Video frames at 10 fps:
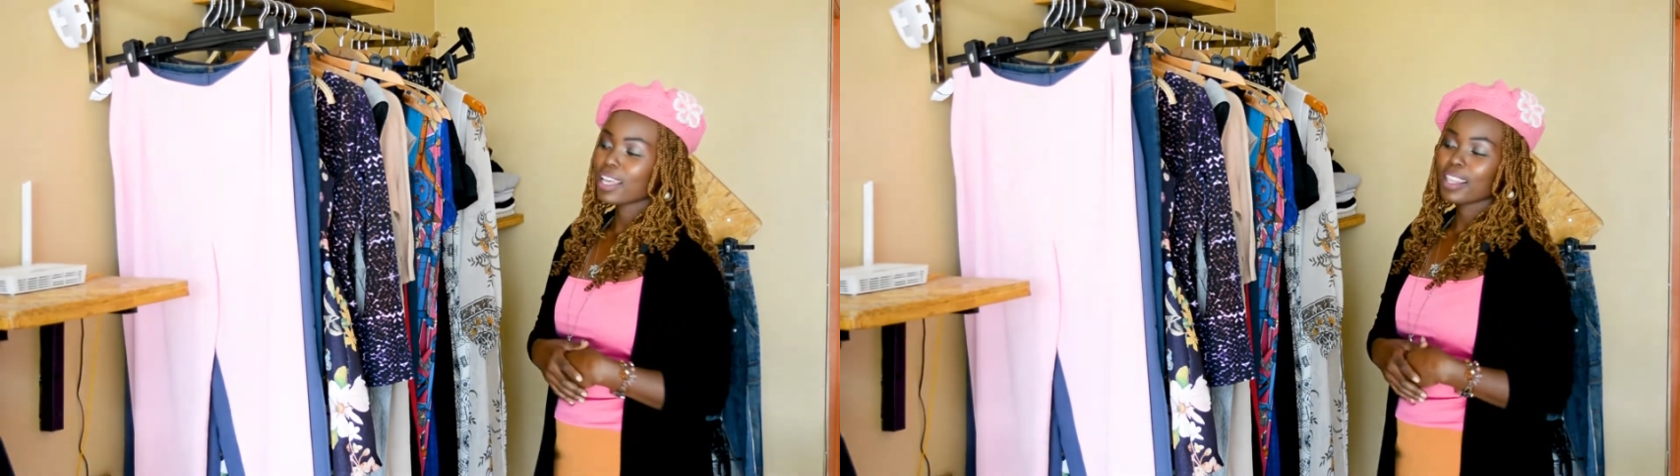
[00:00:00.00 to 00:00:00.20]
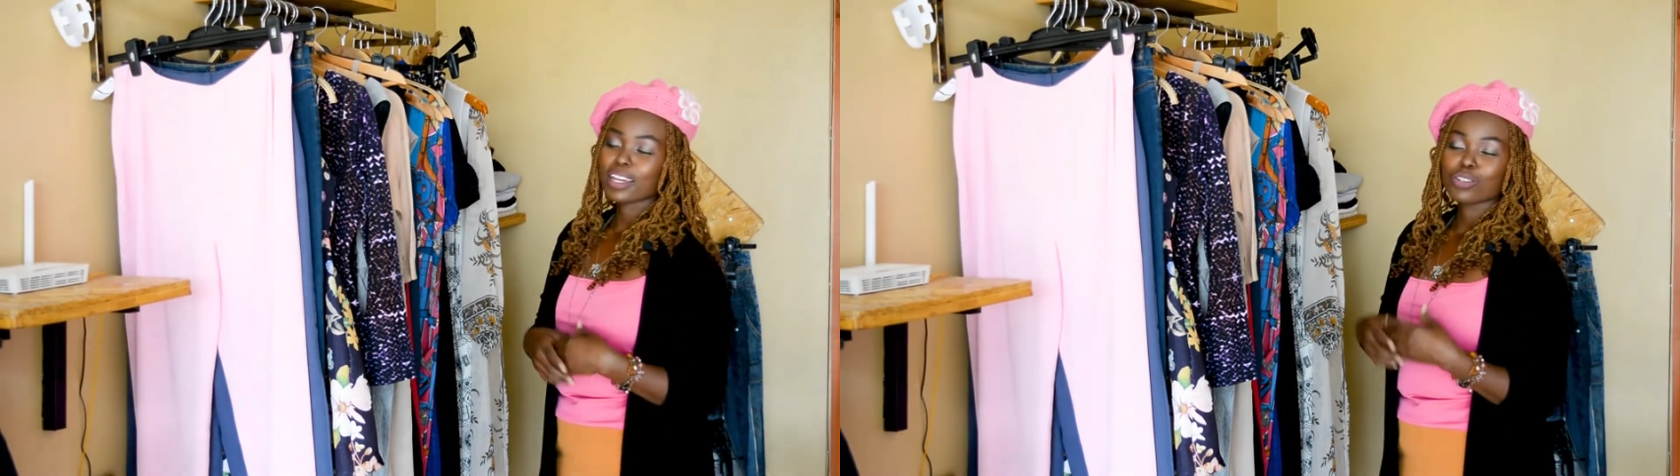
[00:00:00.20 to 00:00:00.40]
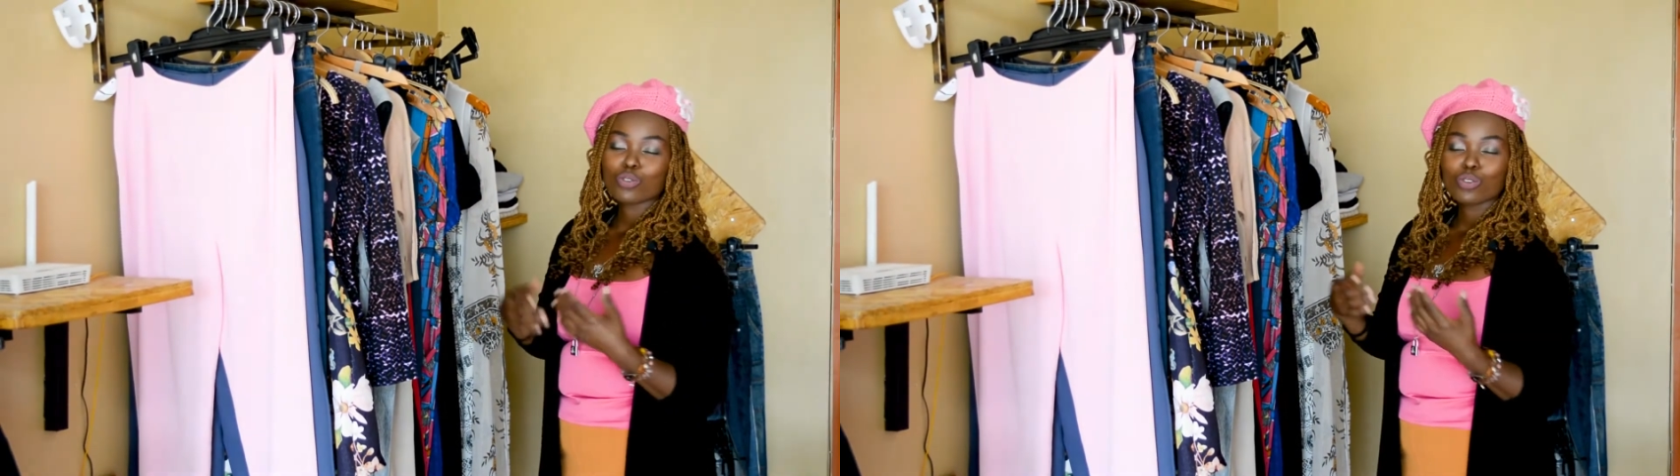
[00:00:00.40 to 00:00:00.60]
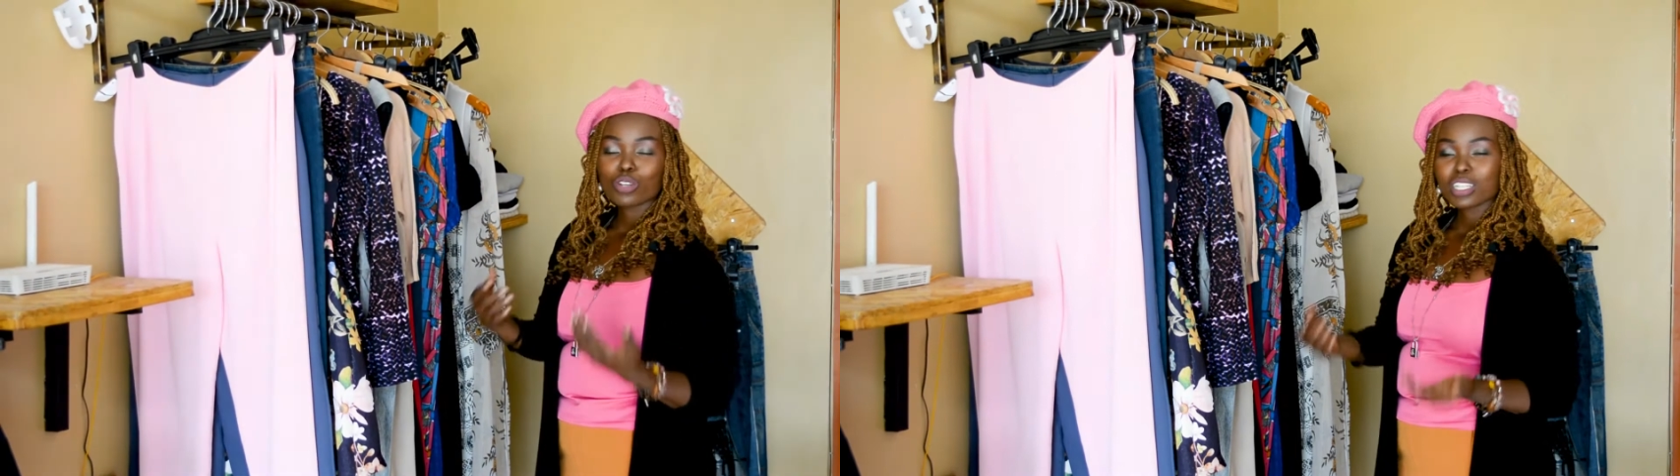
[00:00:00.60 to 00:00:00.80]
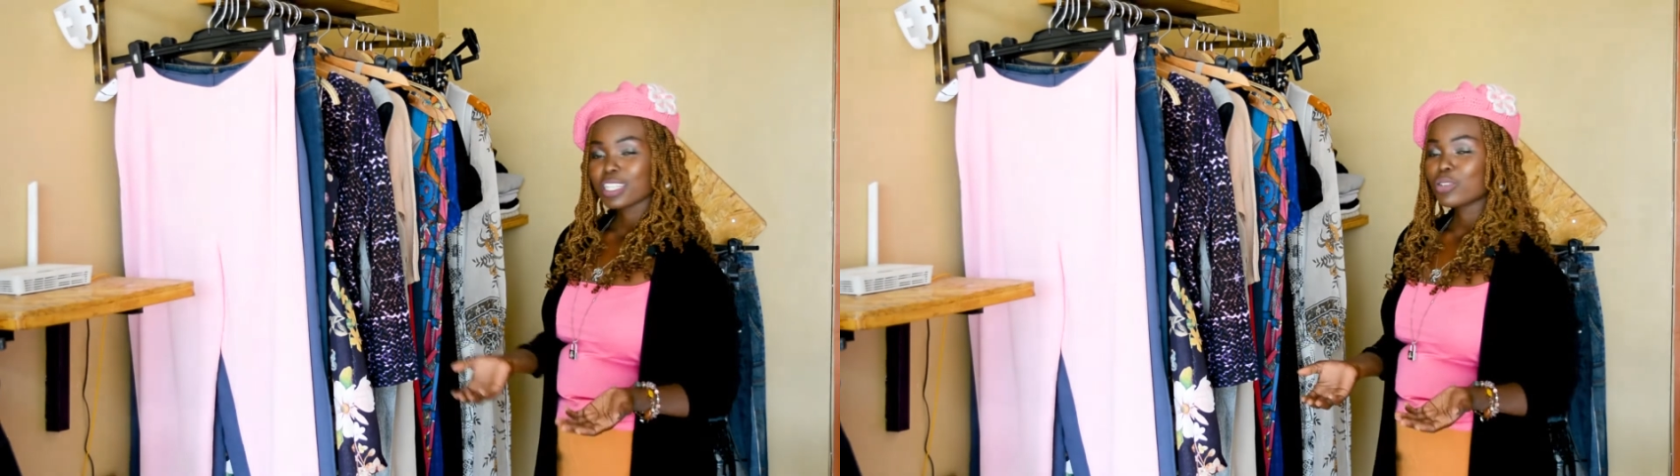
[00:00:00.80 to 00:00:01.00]
that you
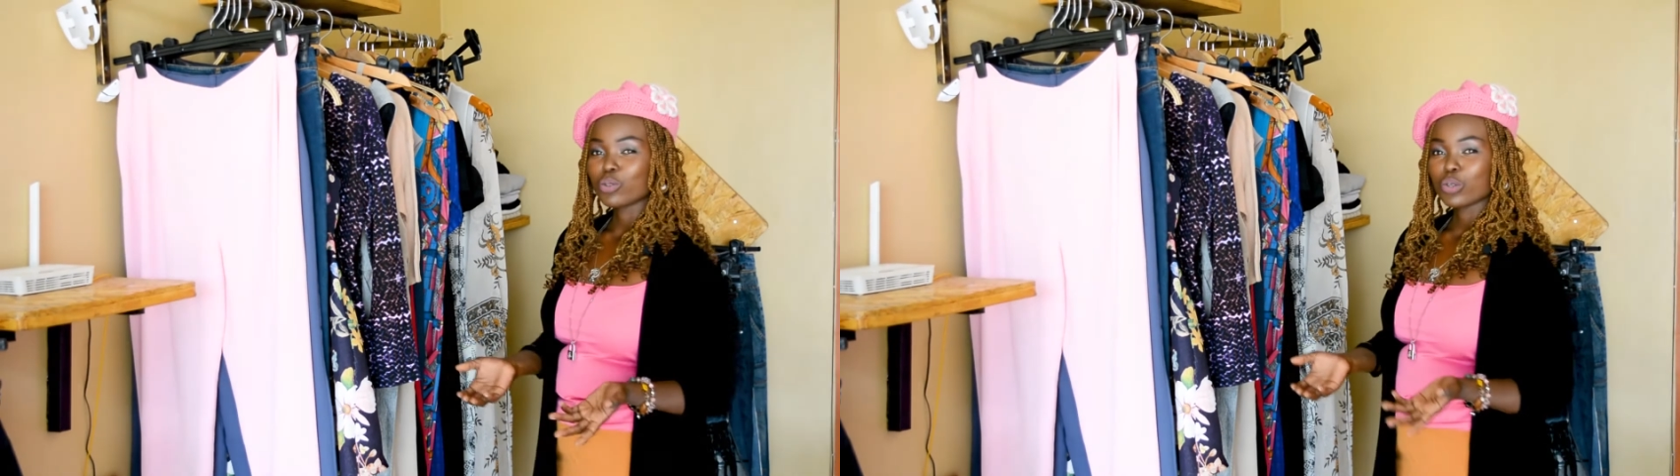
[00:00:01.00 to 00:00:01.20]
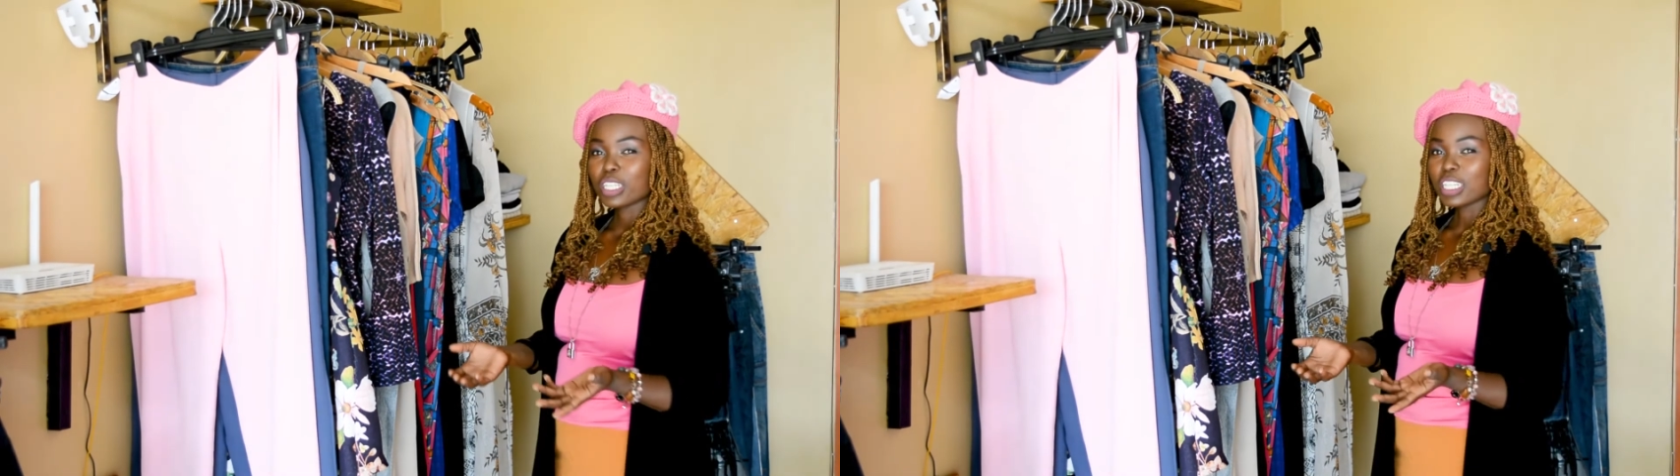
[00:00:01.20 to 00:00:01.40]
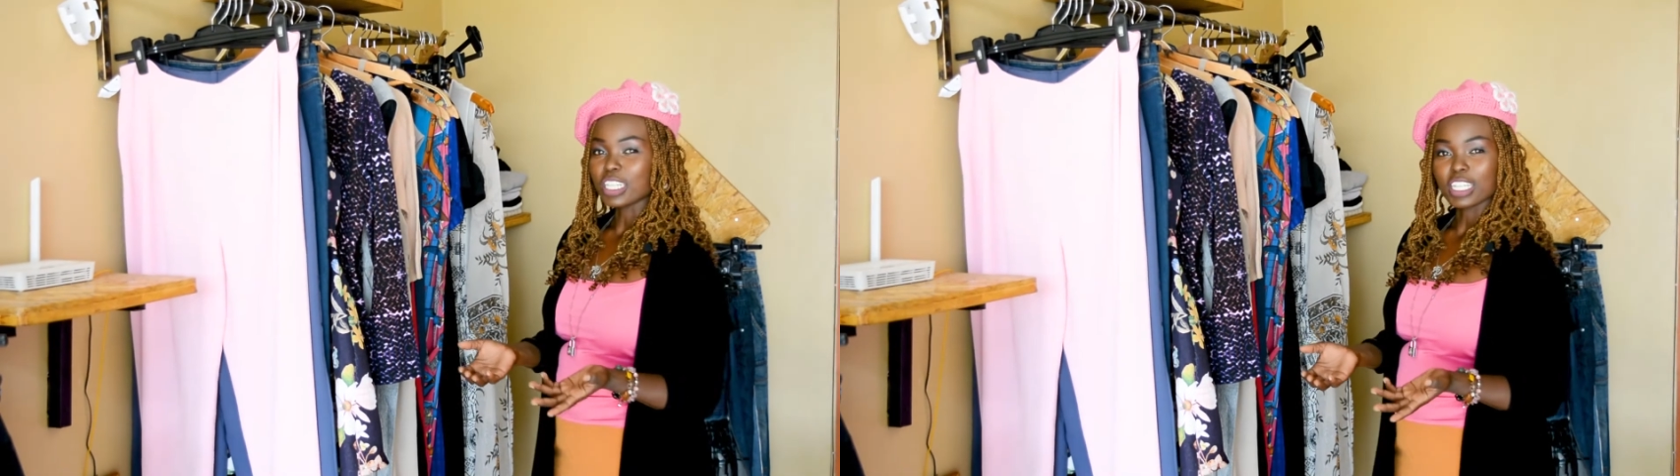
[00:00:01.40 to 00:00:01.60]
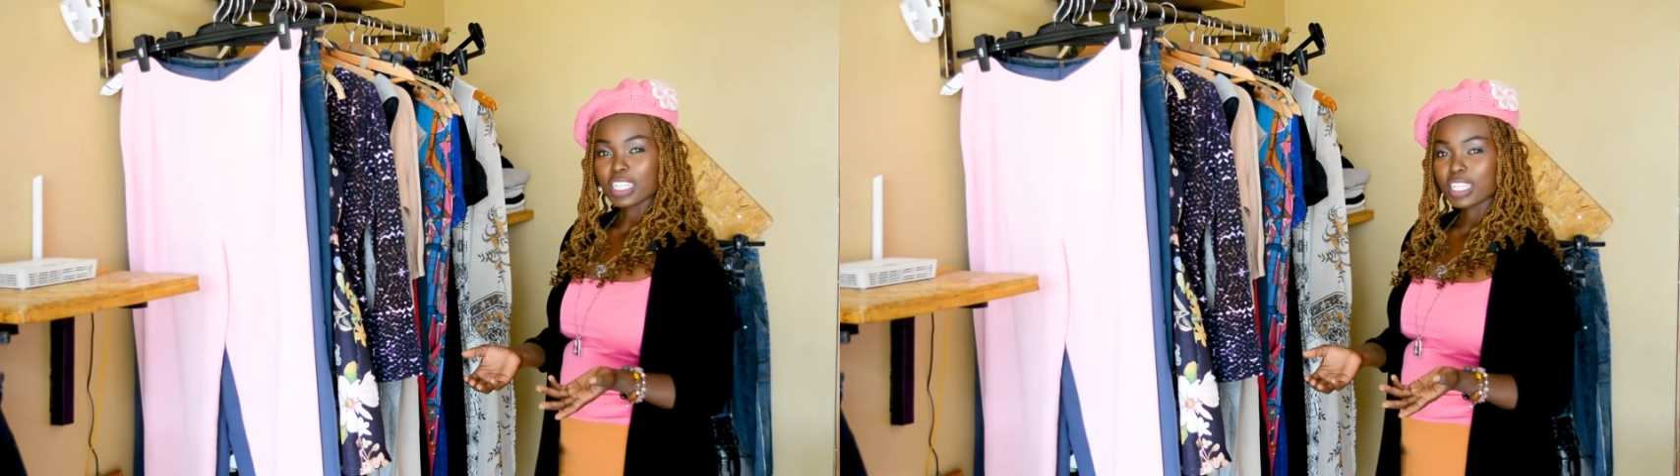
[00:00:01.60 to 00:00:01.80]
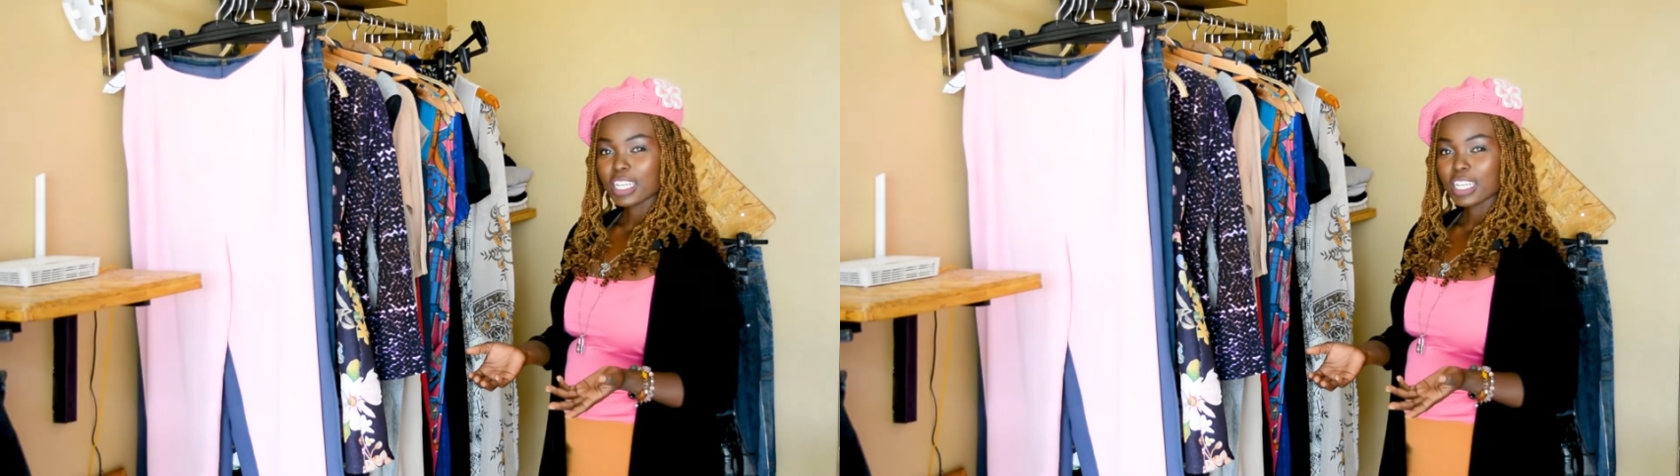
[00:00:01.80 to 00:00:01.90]
don't need.